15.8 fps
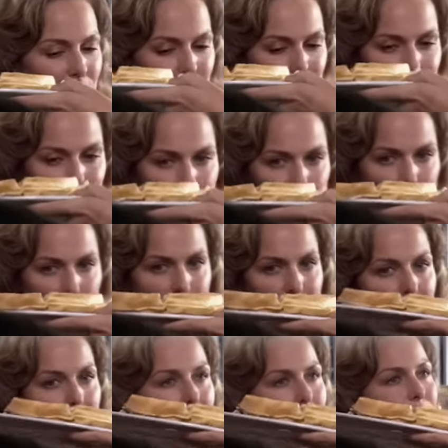feel
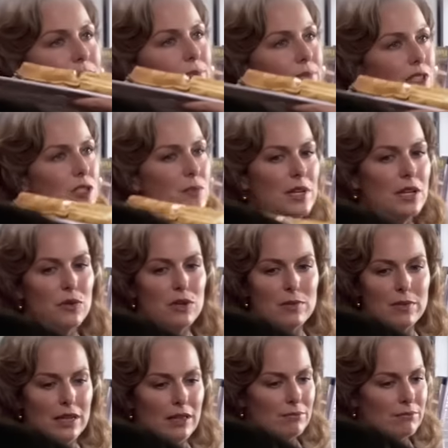strongly to speak
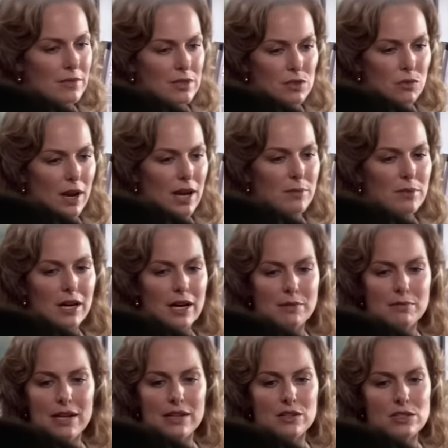with me this way behind